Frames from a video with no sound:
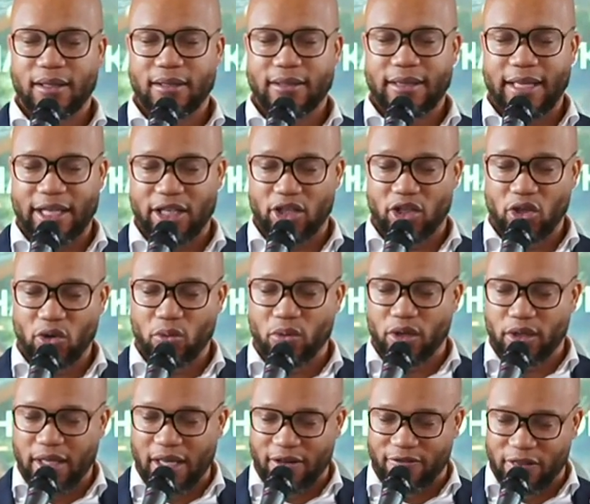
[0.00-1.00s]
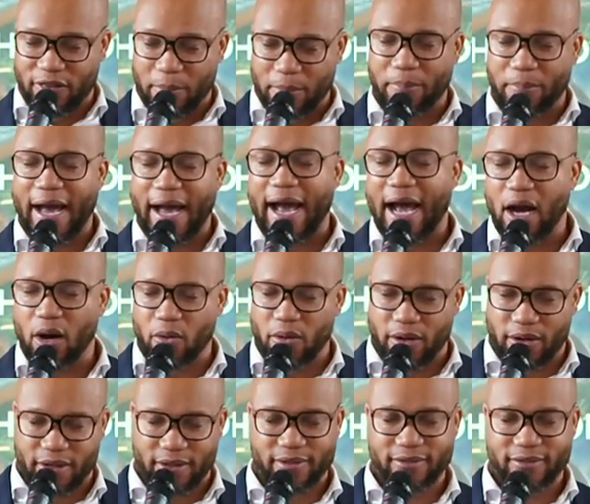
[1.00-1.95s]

that you will give them power